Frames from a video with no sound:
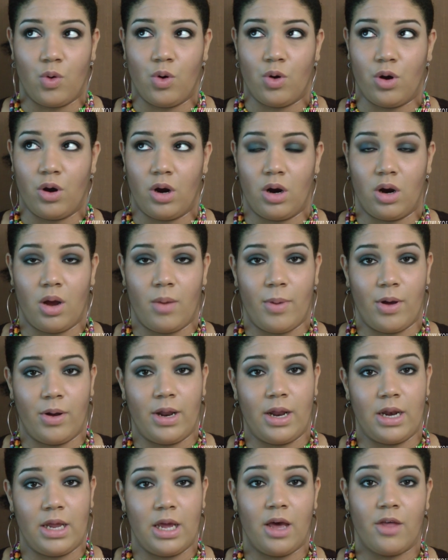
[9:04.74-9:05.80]
or about
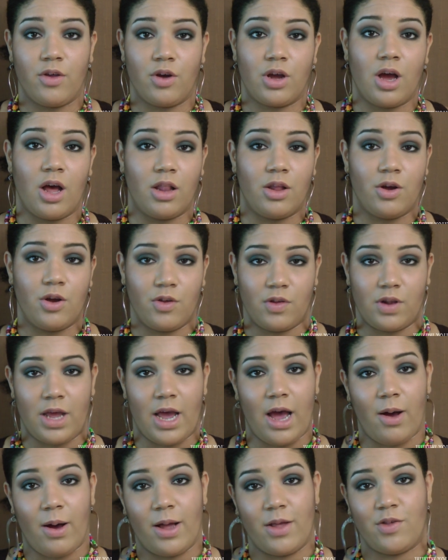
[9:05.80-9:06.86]
any other colors and
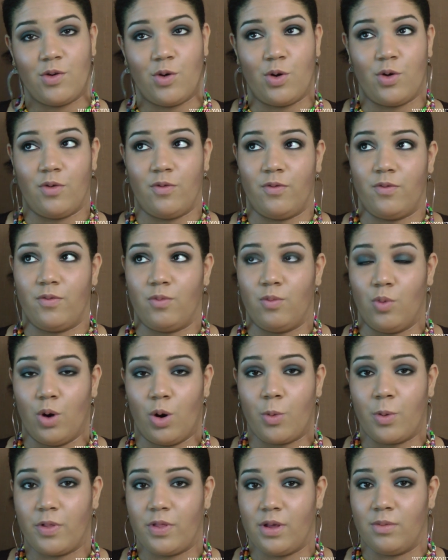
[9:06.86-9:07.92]
how I sort of
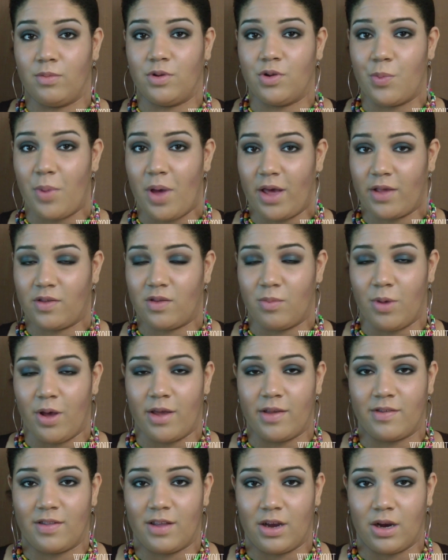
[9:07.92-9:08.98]
work with them to
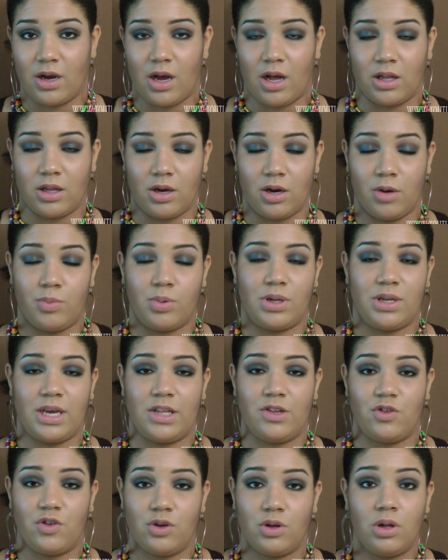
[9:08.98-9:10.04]
maximize their color
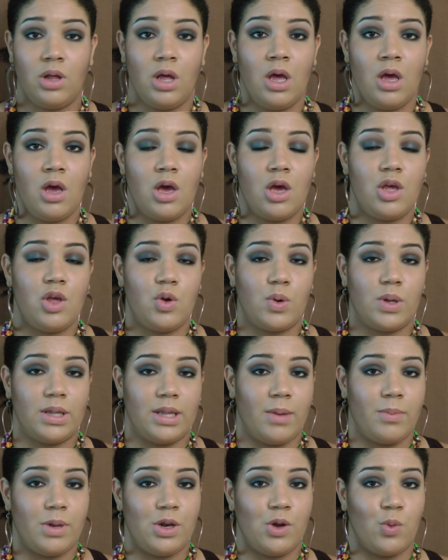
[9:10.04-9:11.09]
potential, you can
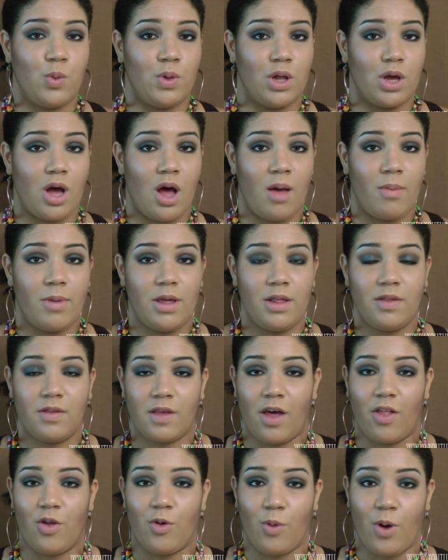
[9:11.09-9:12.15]
let me know in the comments.
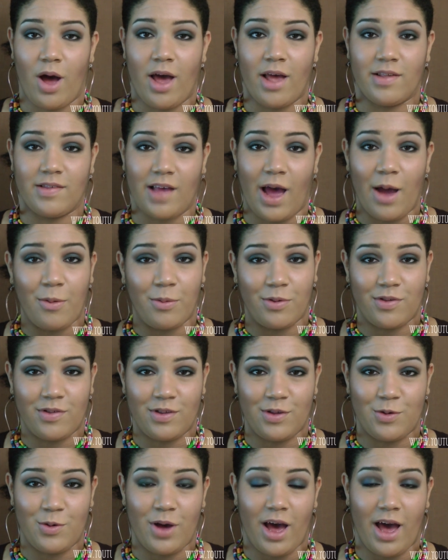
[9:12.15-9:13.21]
Otherwise, I will
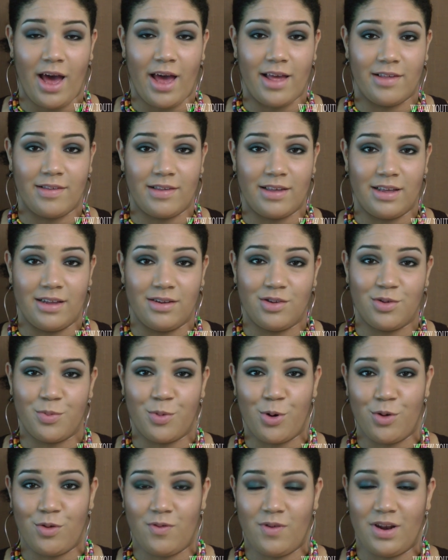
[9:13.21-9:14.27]
see you guys in
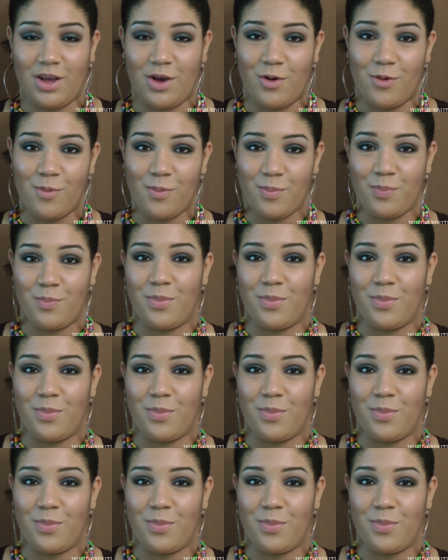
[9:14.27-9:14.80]
tomorrow's video.